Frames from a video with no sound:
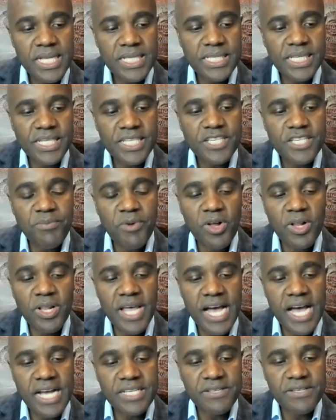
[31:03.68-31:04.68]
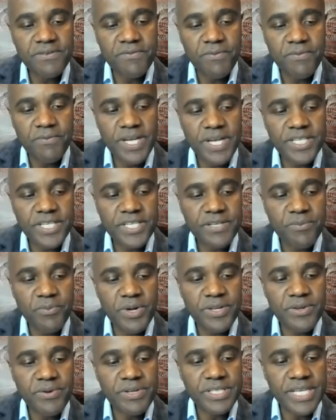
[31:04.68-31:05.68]
says small acts of racism,
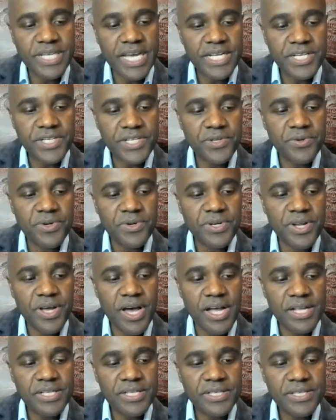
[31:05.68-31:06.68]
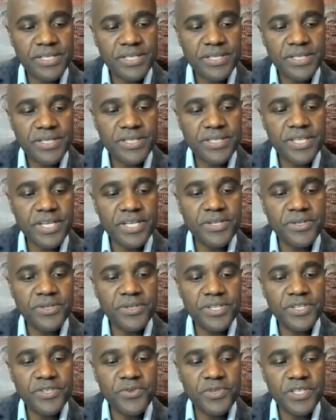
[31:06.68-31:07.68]
whether intentional or not, signal
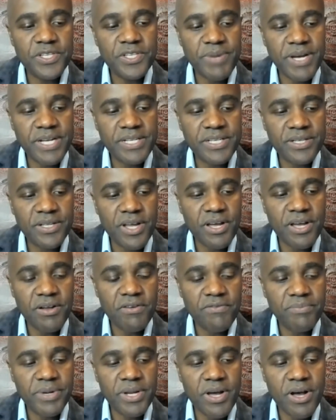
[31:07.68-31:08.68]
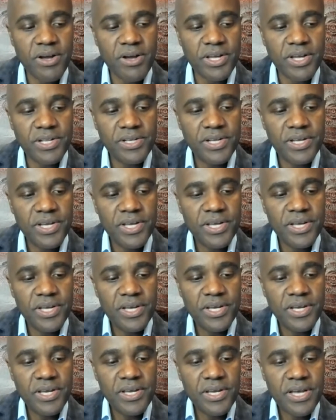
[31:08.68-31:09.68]
disrespect and lack of belonging,
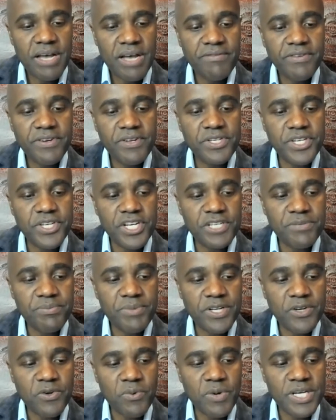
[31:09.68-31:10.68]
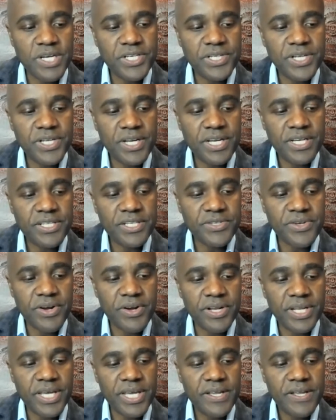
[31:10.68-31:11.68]
having your judgment questioned
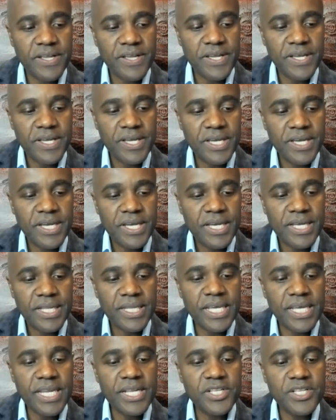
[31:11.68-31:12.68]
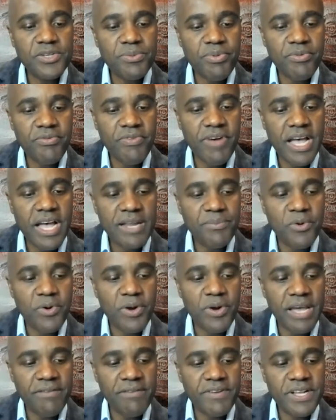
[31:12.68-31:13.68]
unnecessarily, needing to provide
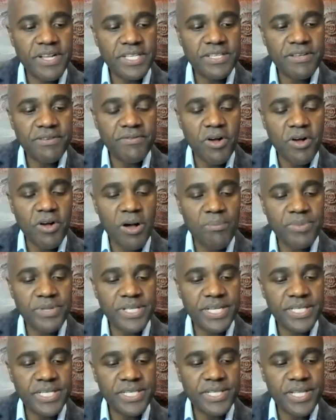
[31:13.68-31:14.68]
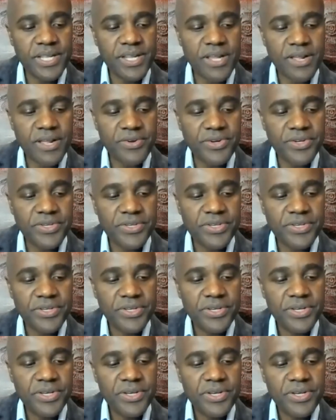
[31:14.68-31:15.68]
more evidence of competency than others,
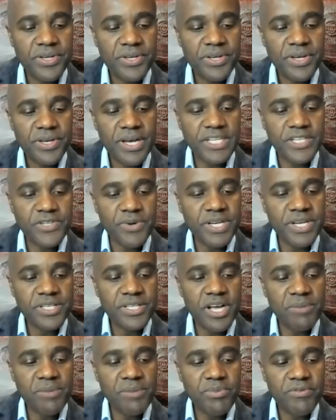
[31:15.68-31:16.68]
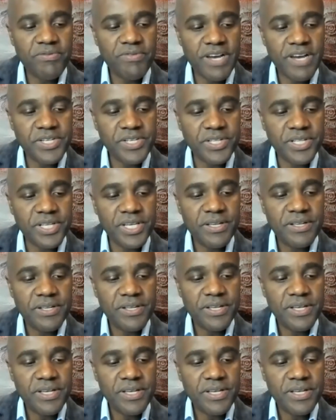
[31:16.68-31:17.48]
addressed unprofessionally,